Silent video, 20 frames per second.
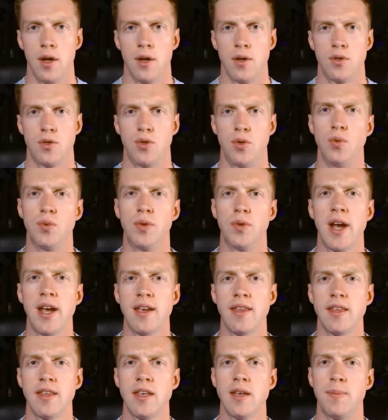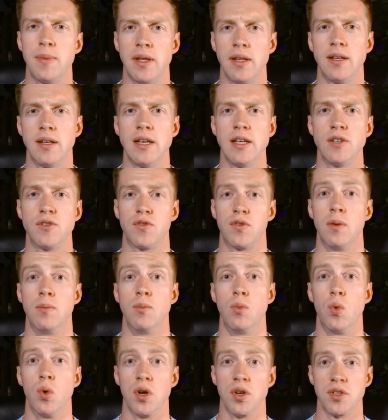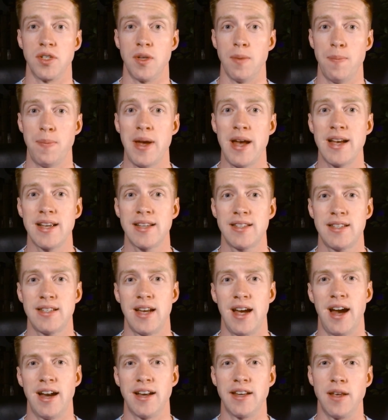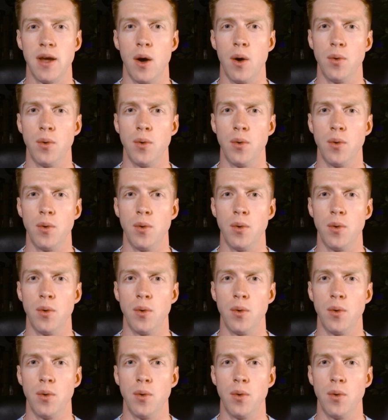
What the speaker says: To rank the abilities from worst to best, I'd go